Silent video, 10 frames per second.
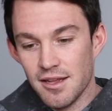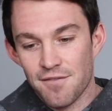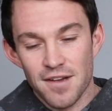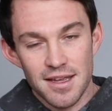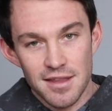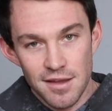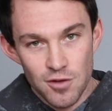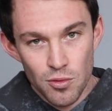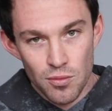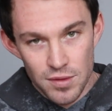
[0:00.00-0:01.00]
then if I could leave
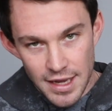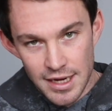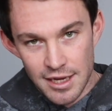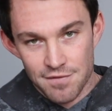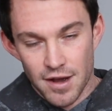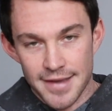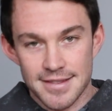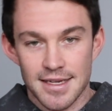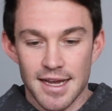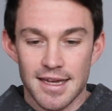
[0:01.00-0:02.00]
you with any advice
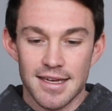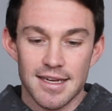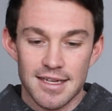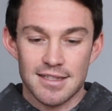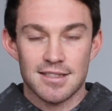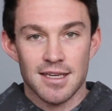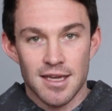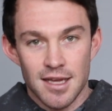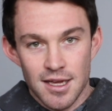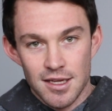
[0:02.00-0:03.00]
today, it's
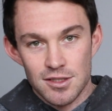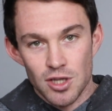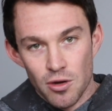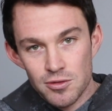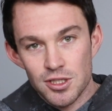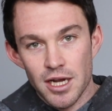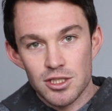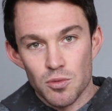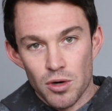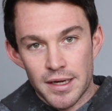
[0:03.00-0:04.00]
don't judge
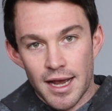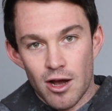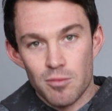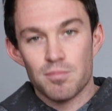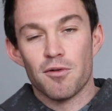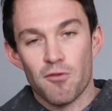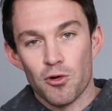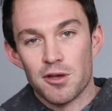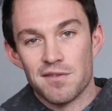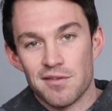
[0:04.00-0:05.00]
a workout before
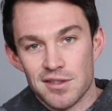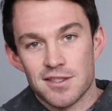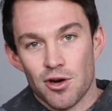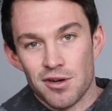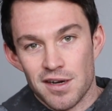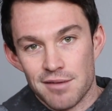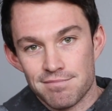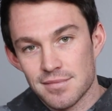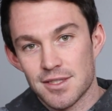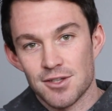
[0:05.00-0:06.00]
you've even started it.
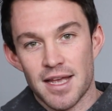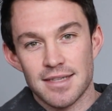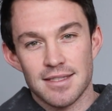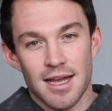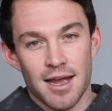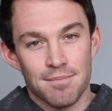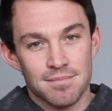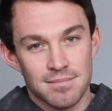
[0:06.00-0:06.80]
Till next time,